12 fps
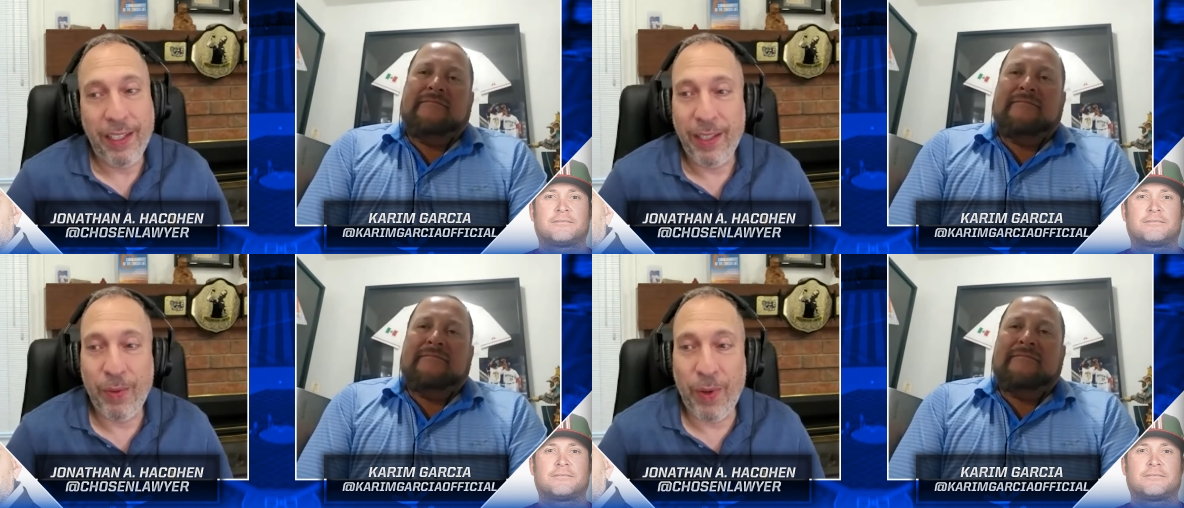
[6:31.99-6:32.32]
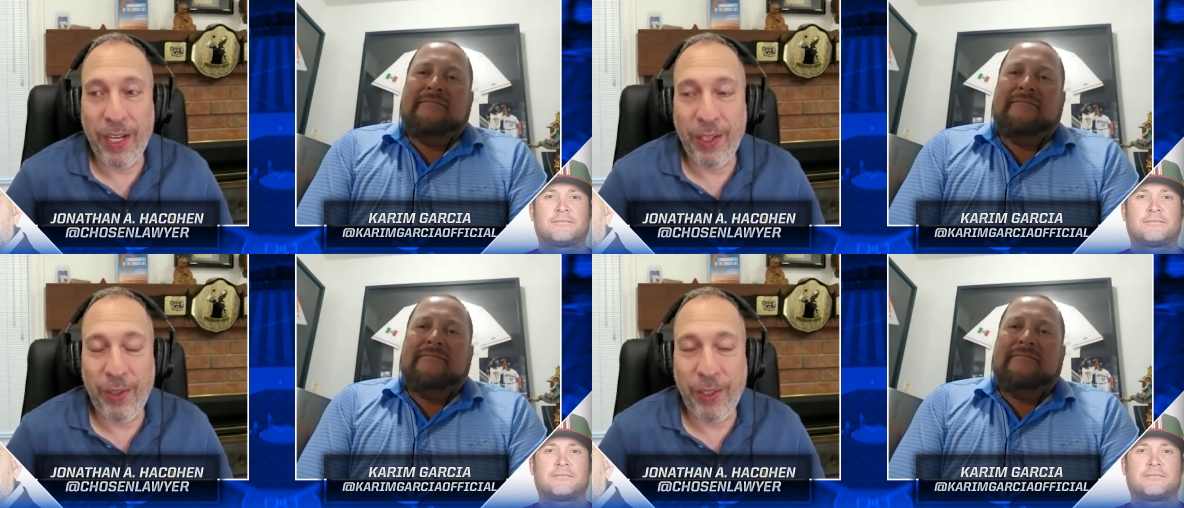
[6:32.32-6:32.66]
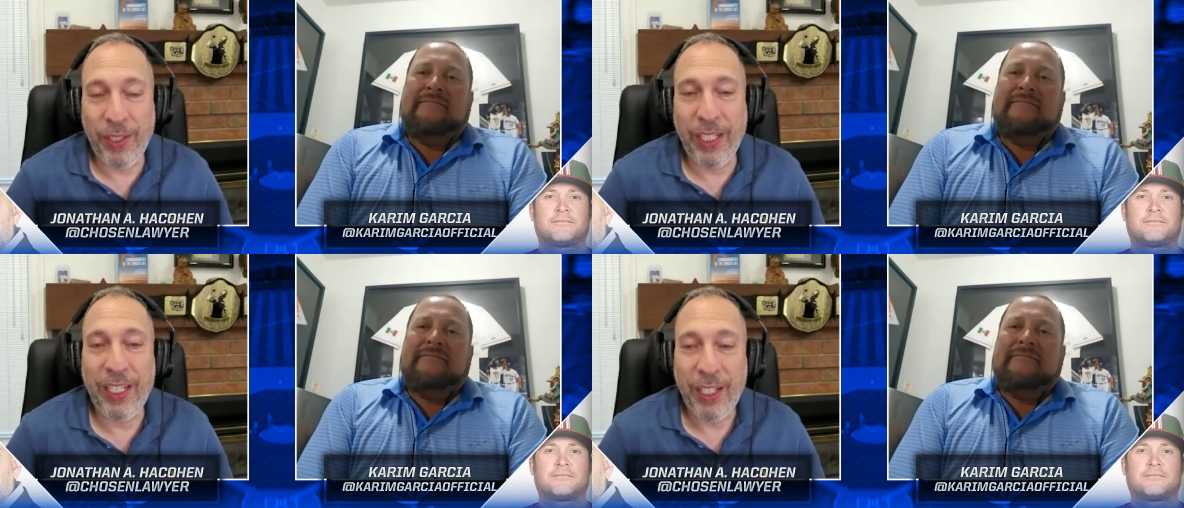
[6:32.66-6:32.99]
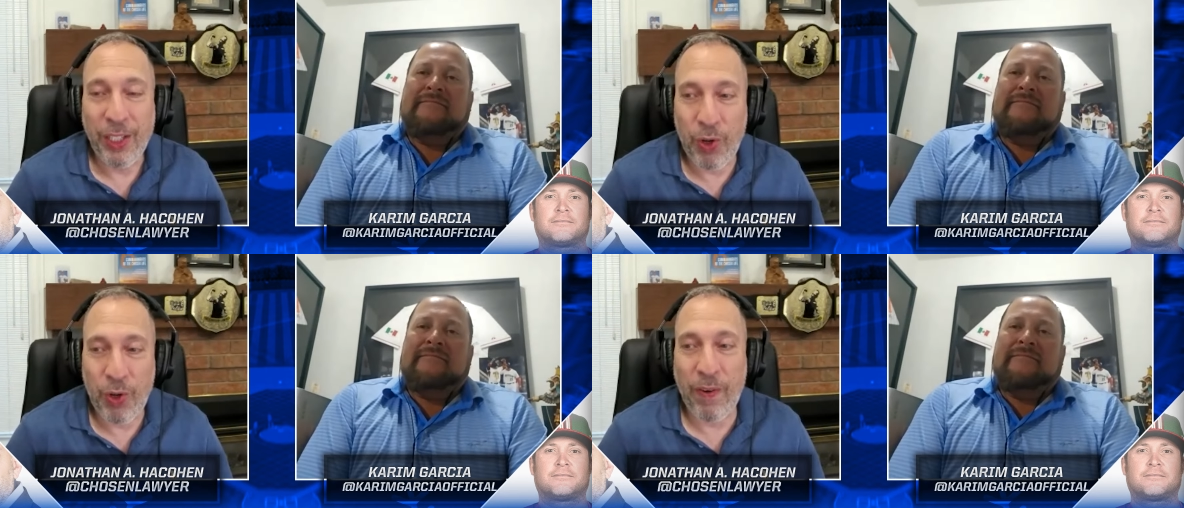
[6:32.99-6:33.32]
Speaker 1: the one and only
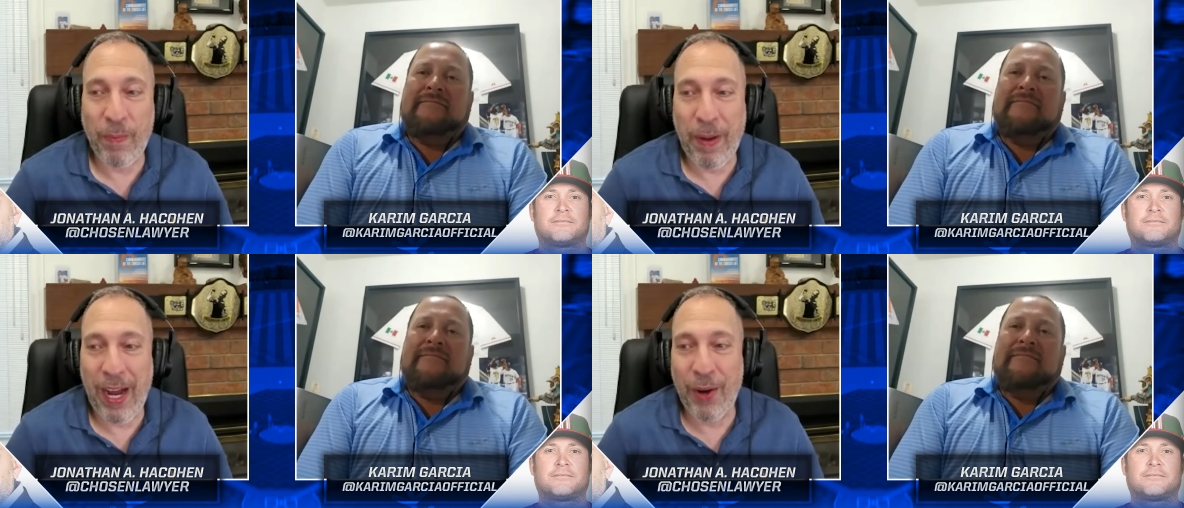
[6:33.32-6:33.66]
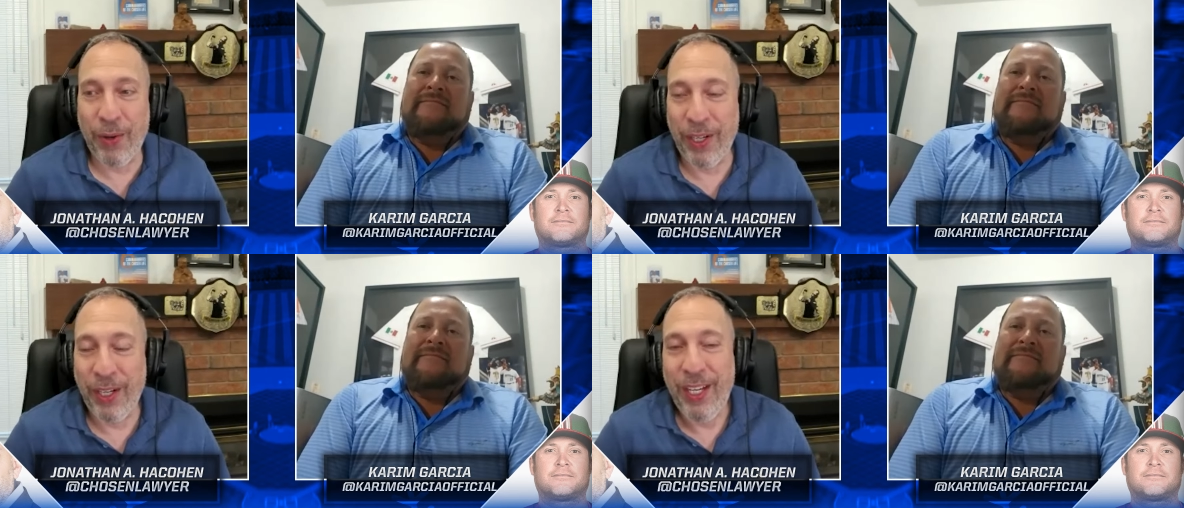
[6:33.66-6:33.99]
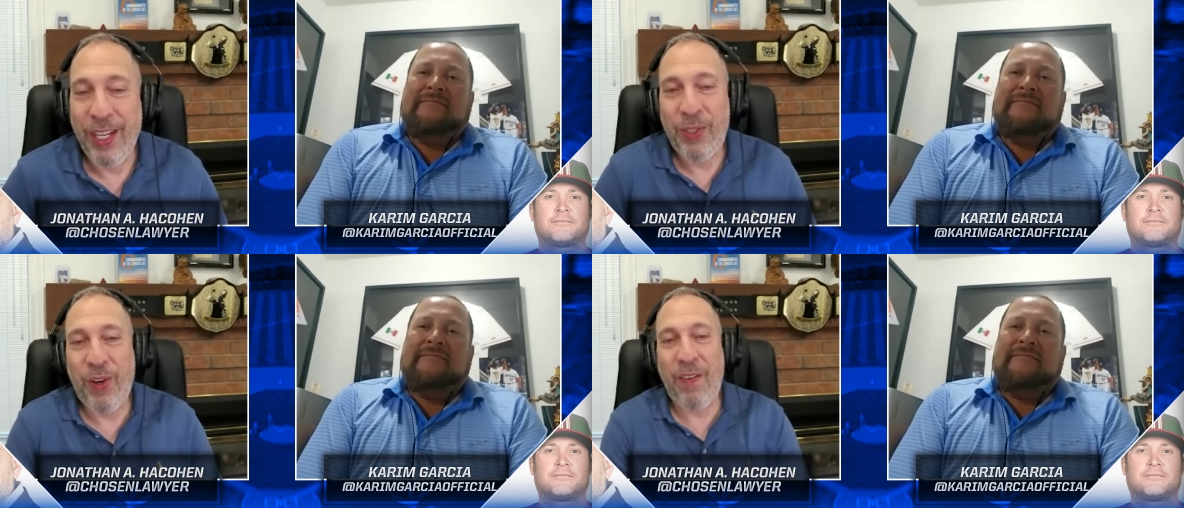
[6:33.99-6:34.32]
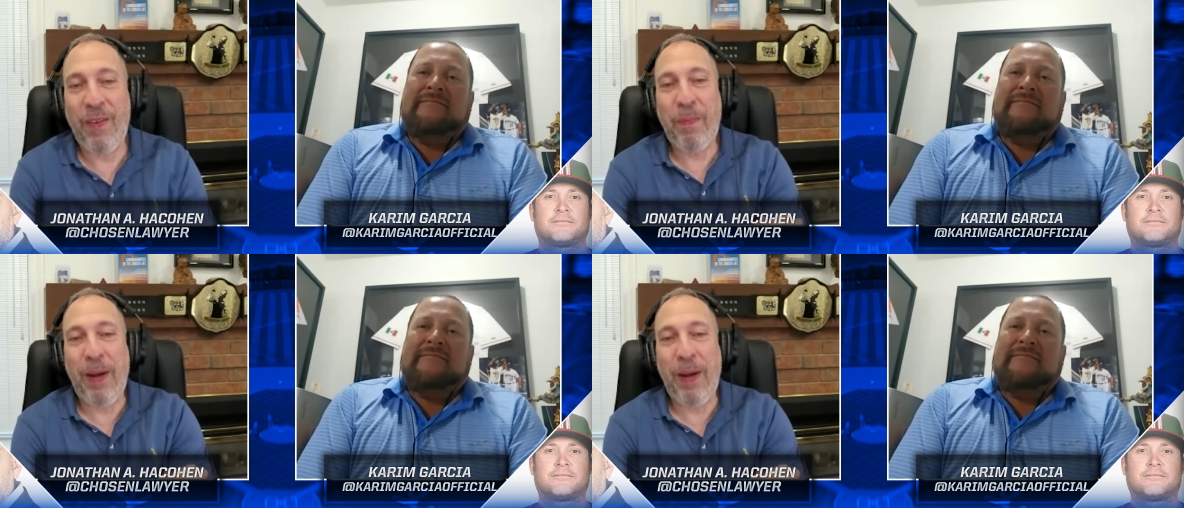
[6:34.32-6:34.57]
Trevor Bauer. Trevor